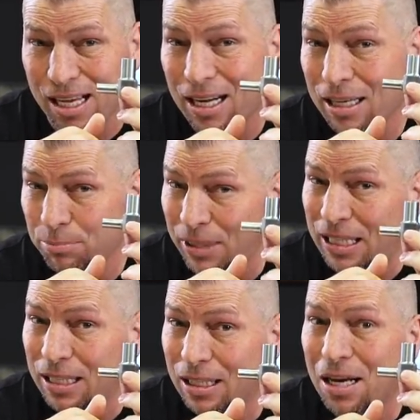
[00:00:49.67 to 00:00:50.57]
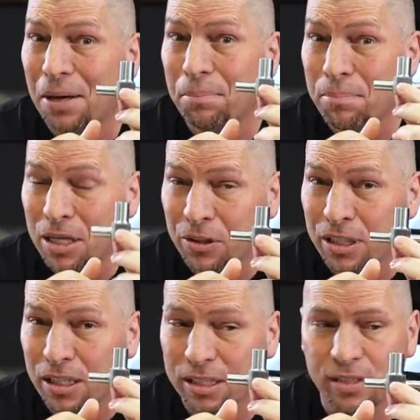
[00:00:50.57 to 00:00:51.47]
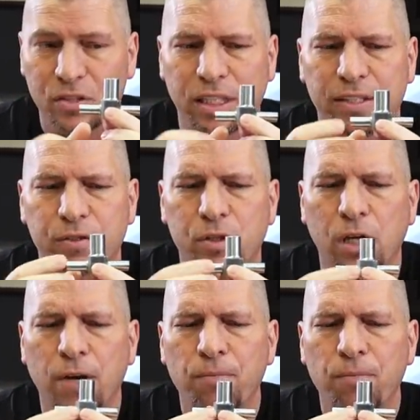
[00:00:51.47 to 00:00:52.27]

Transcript: and I mean it, a million of these things.